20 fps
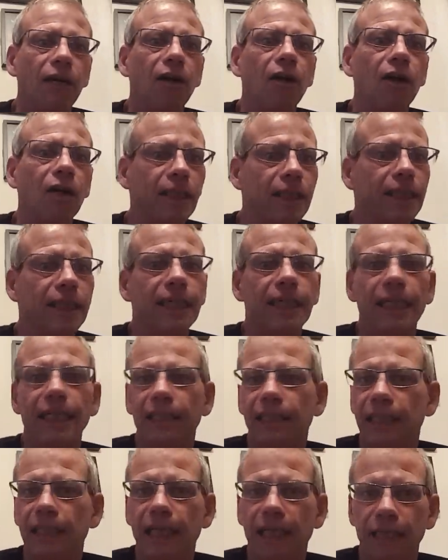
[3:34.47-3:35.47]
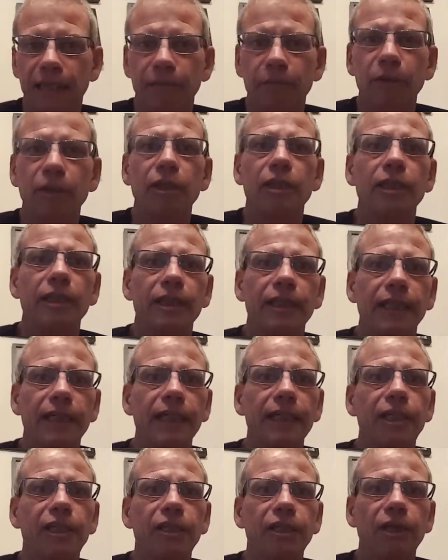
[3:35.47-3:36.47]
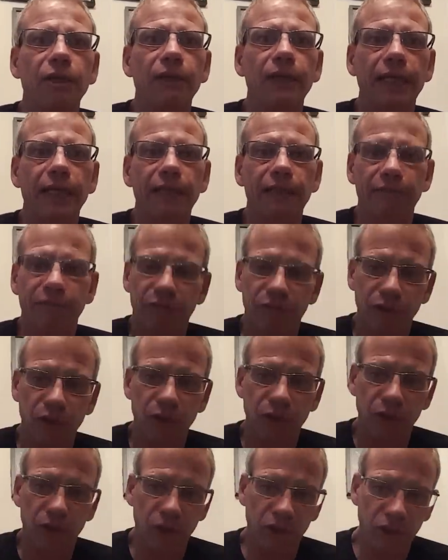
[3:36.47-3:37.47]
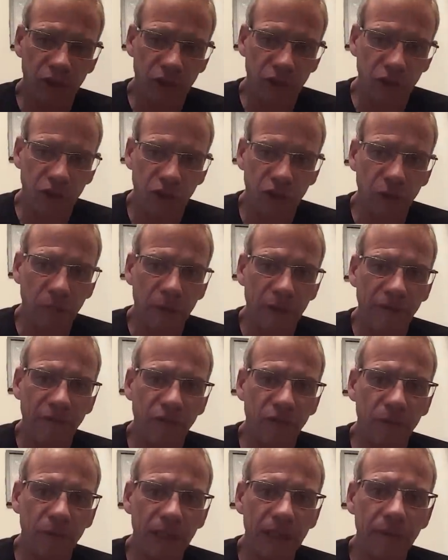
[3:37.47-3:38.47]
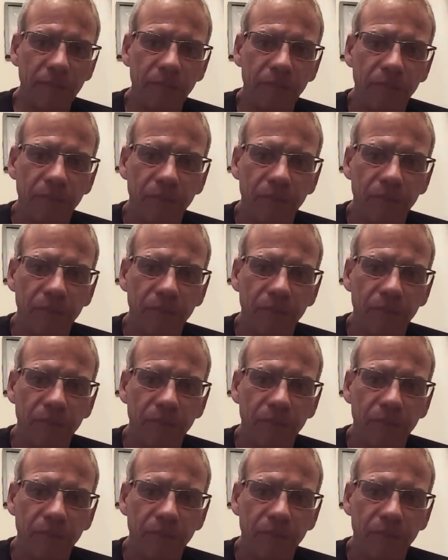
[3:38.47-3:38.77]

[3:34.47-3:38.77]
I didn't get to Luxembourg. Thank you, Johan, for shopping for me.